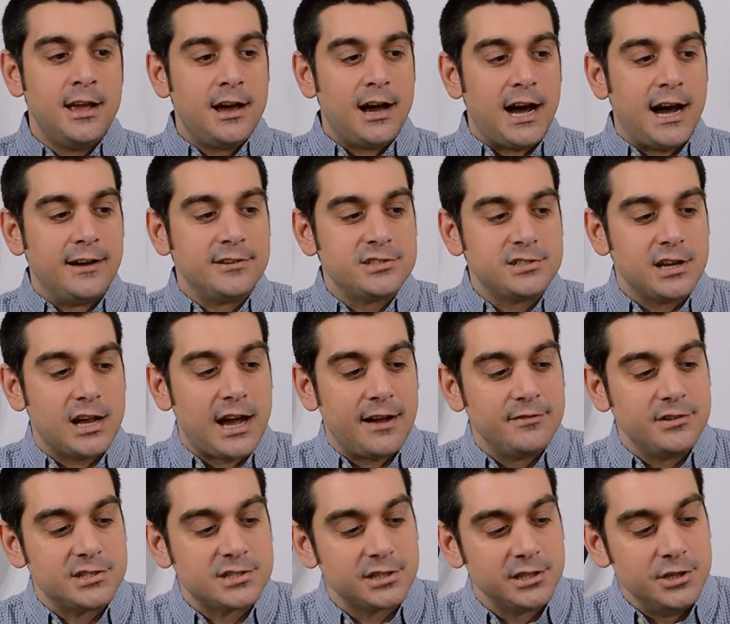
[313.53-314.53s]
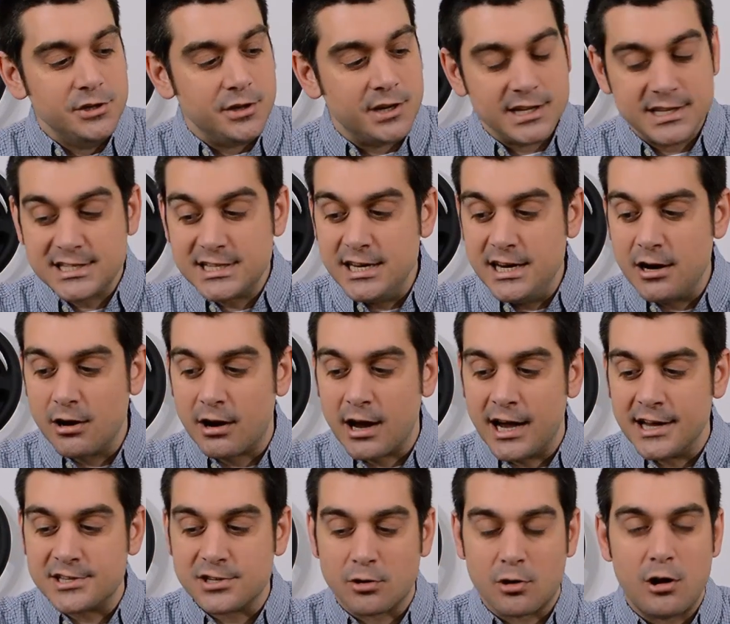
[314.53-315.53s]
Obviously, you can see here,
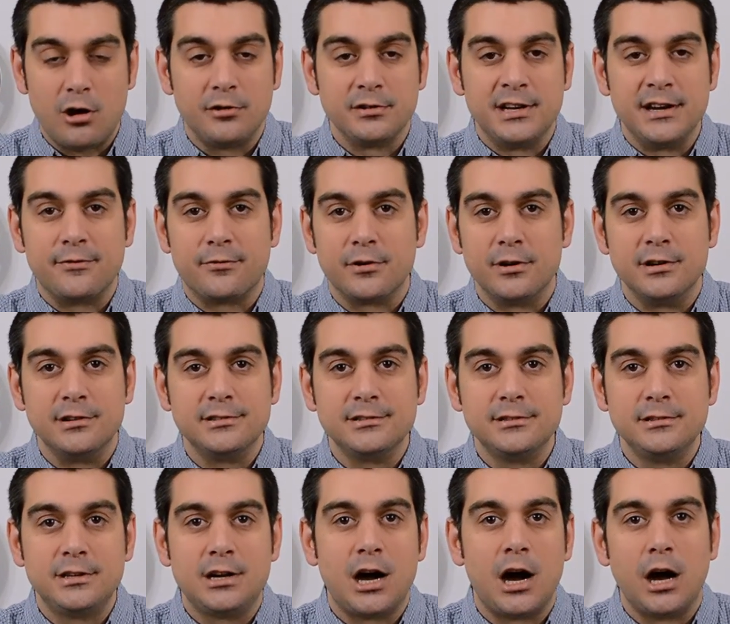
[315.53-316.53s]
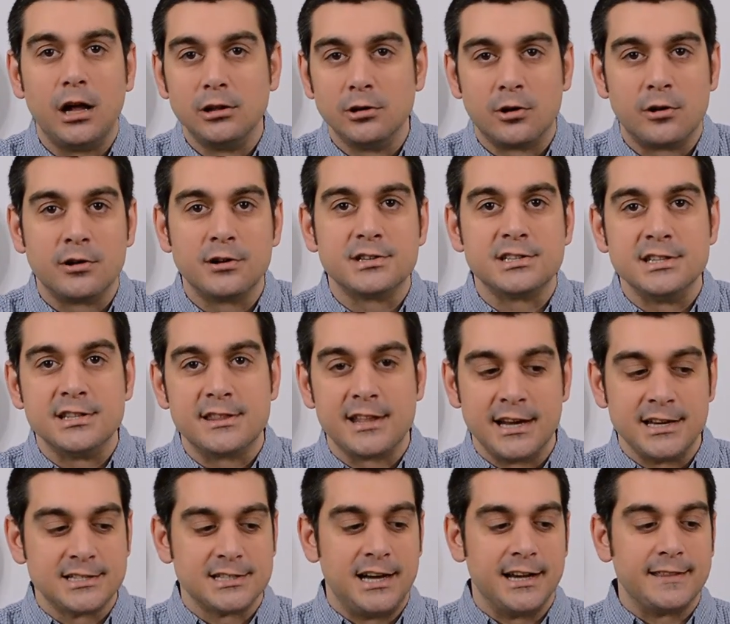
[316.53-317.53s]
guys, they're all different colors and
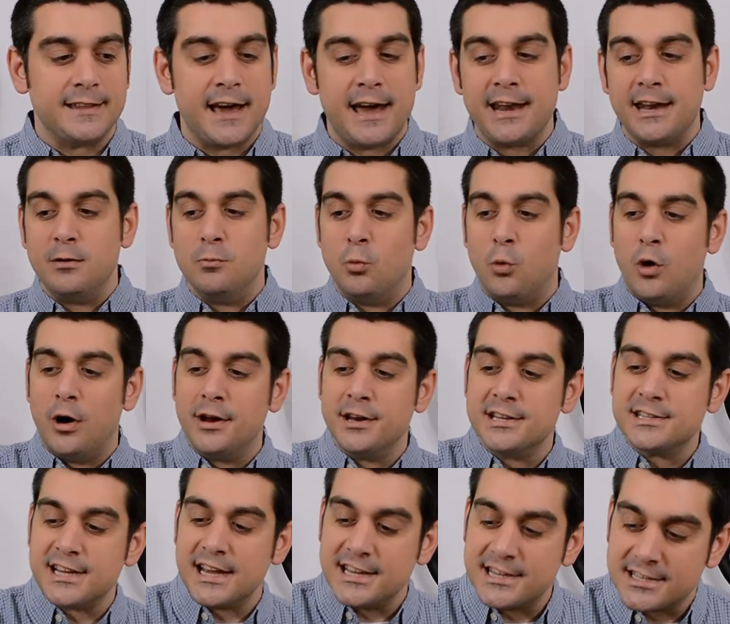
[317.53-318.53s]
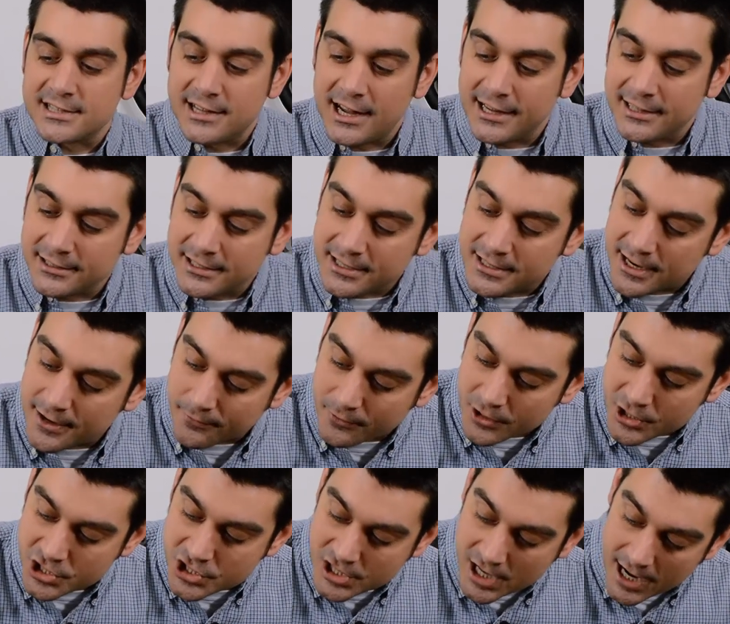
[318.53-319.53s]
things like that, and one is a slightly
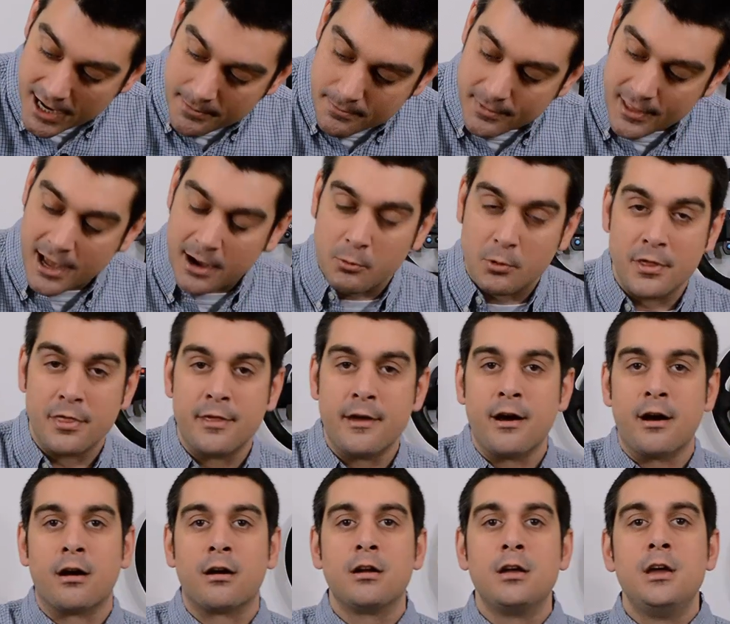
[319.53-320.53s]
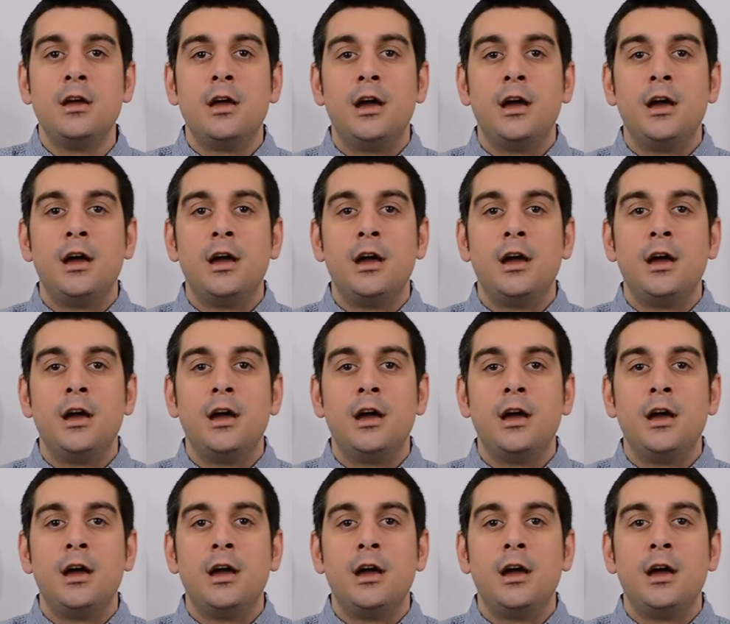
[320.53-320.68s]
different shape, that one there.